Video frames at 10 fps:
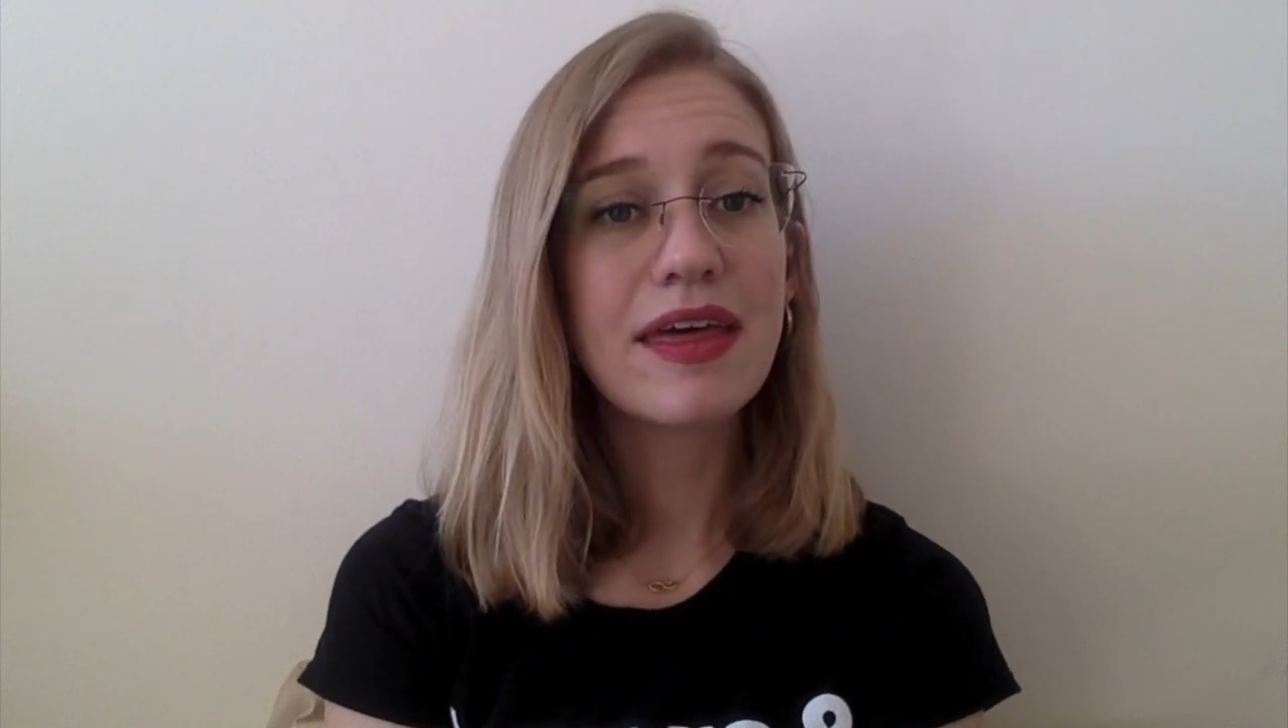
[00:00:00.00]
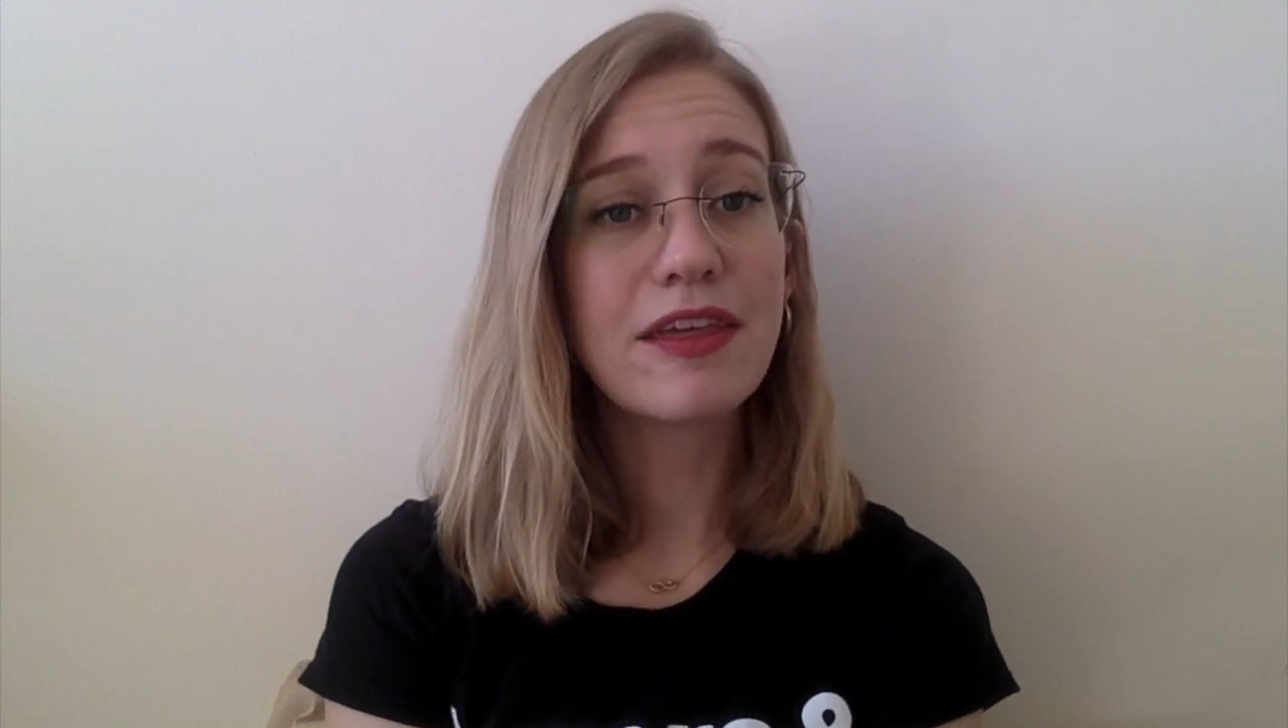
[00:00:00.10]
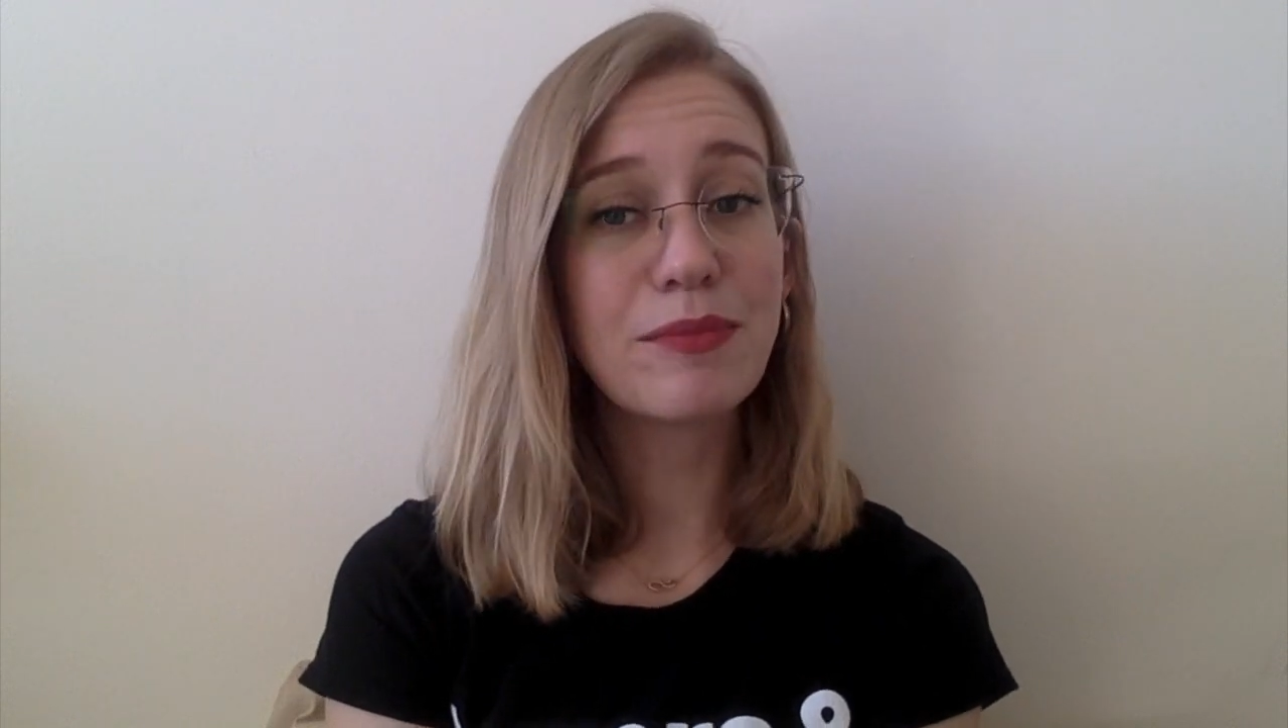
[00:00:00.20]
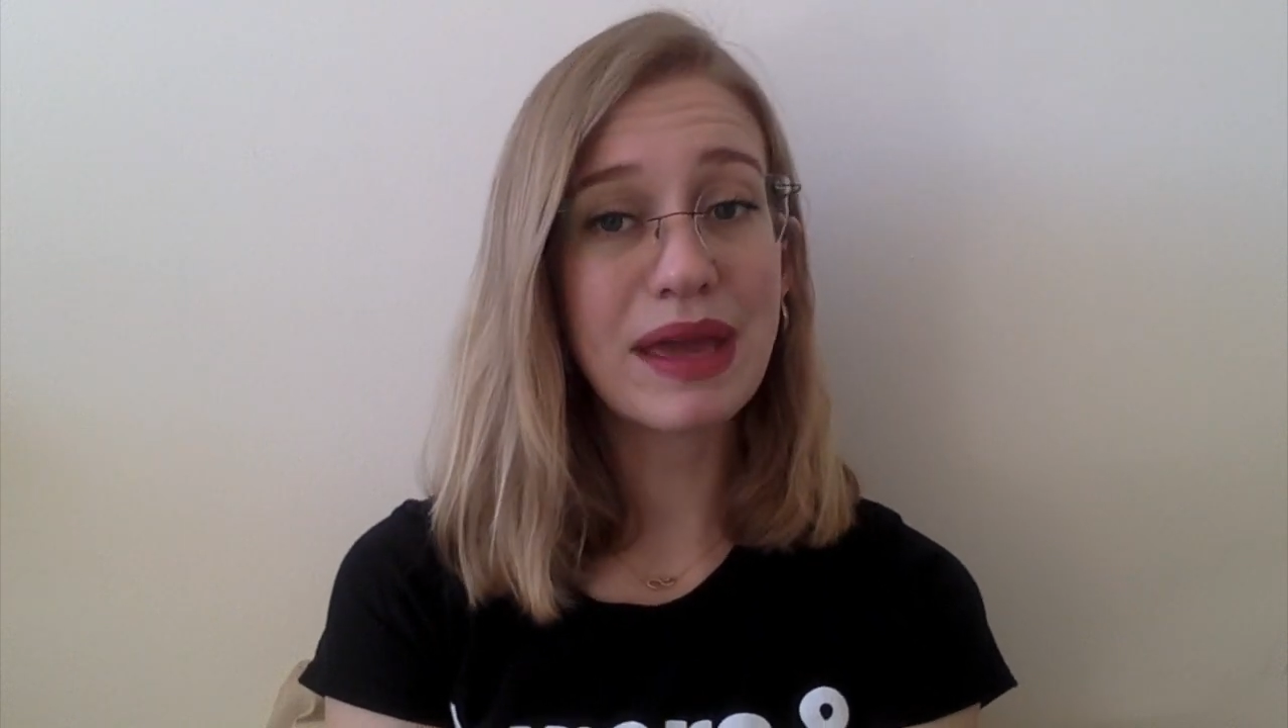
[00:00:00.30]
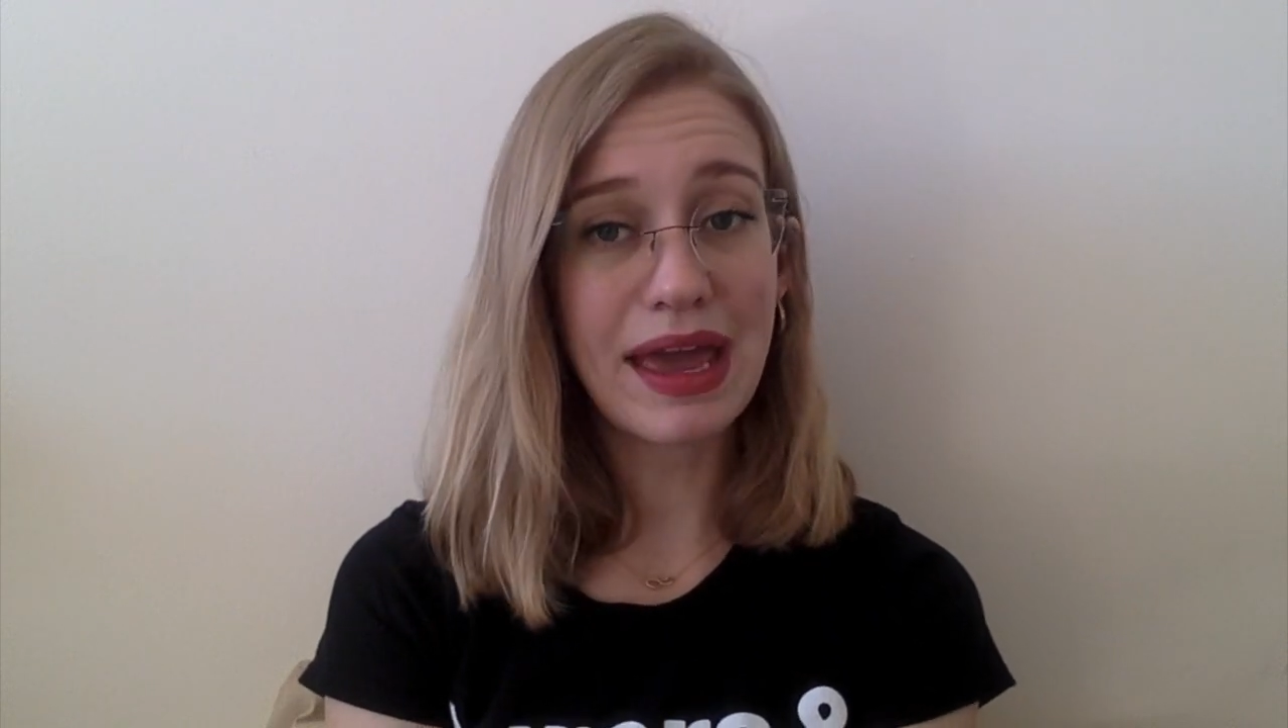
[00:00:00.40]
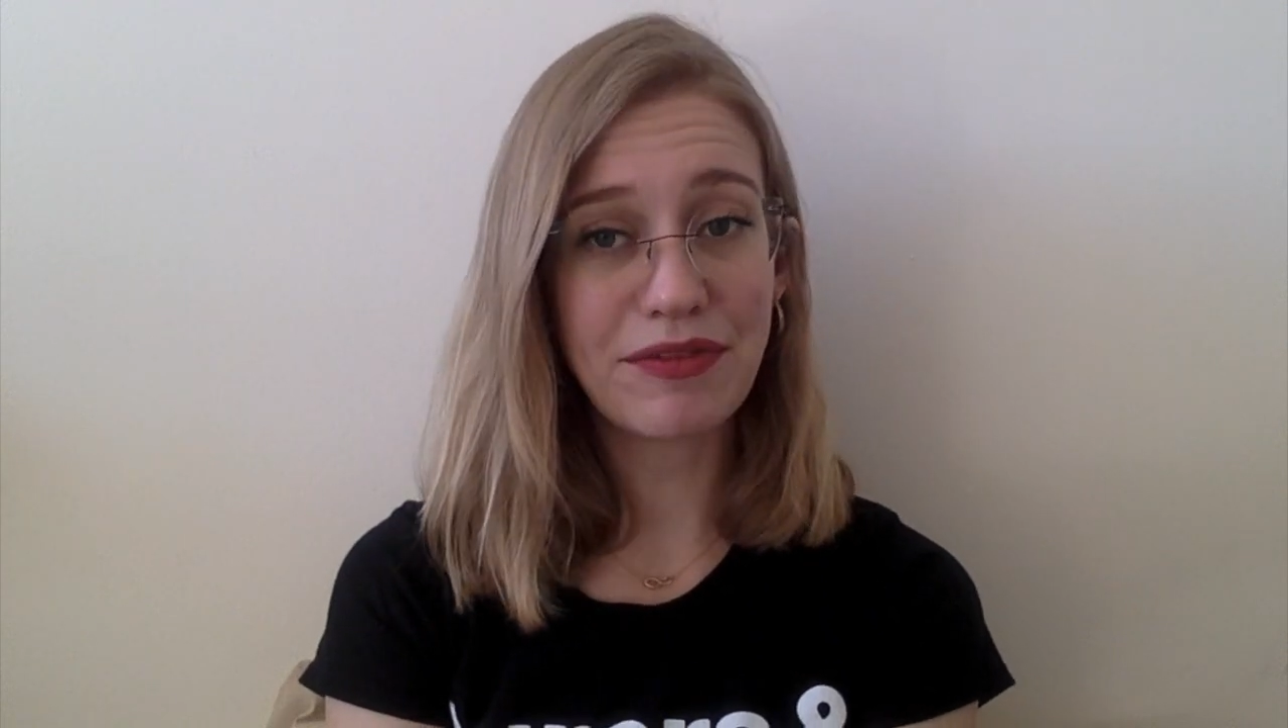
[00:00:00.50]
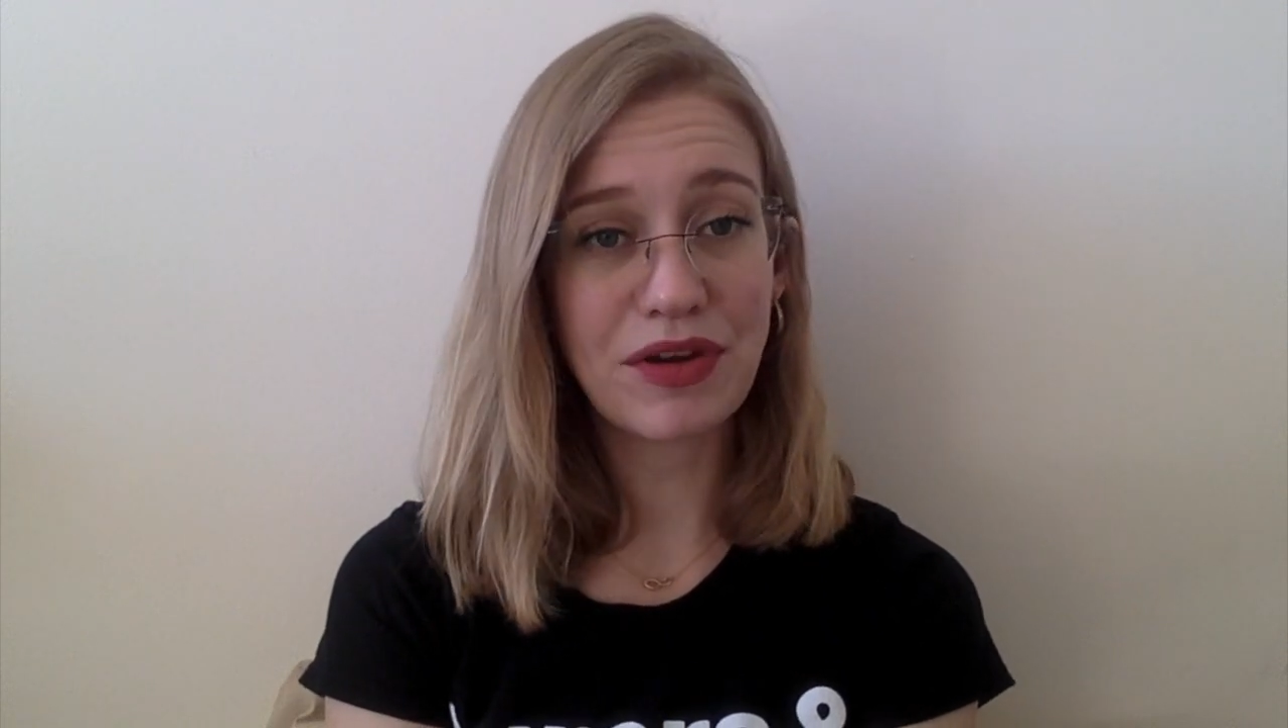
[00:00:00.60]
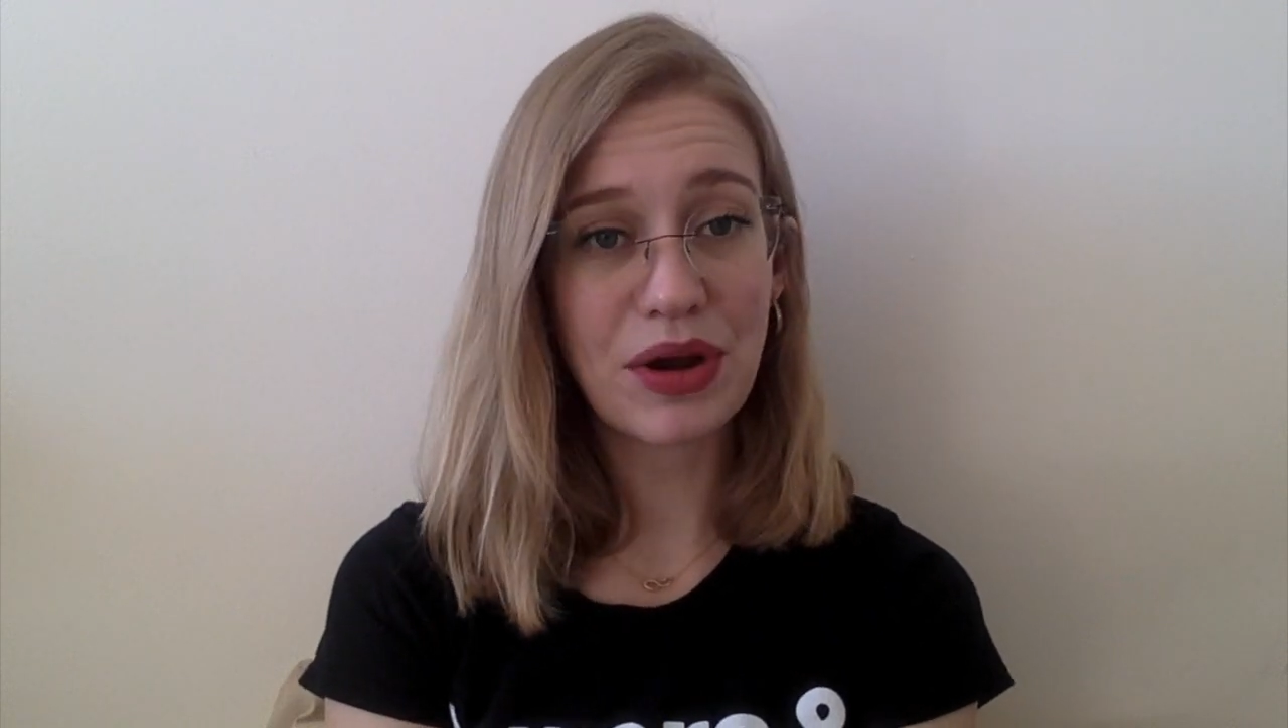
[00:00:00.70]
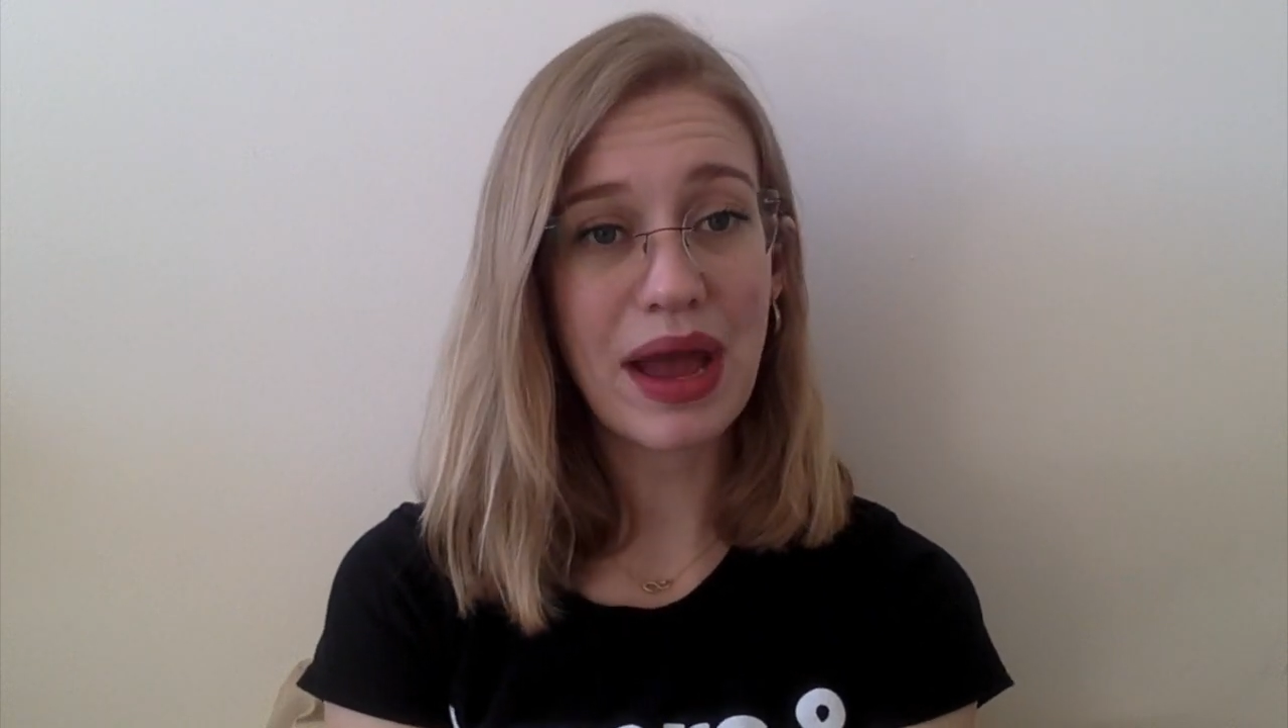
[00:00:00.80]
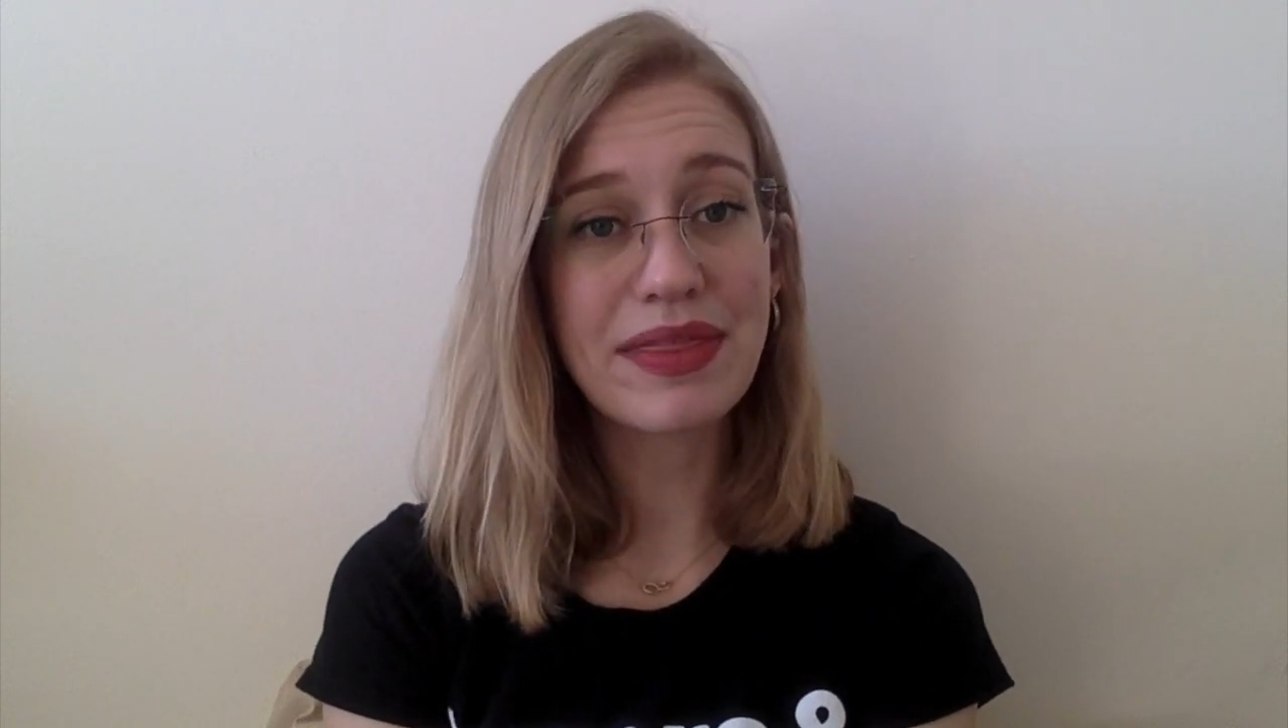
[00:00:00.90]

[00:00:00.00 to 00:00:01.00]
their behavior,